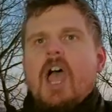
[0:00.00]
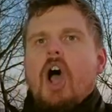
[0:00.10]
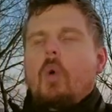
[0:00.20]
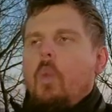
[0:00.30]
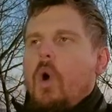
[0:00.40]

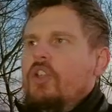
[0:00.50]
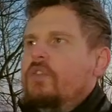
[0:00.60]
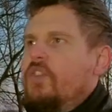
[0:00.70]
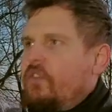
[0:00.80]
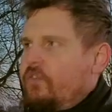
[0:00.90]
at one
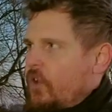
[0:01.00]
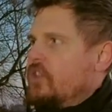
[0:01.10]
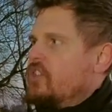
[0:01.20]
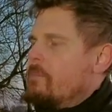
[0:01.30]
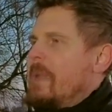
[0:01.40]
of the
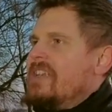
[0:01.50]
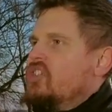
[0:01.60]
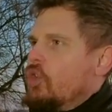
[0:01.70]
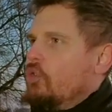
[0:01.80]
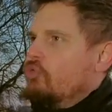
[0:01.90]

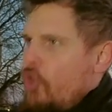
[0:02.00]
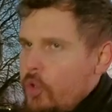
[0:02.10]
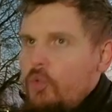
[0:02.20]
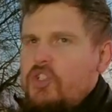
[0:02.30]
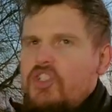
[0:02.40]
fundamental
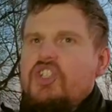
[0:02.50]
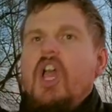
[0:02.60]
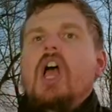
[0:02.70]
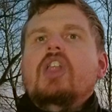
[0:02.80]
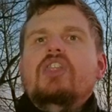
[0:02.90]
roots
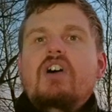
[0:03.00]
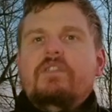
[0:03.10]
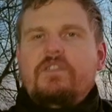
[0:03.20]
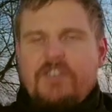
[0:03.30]
that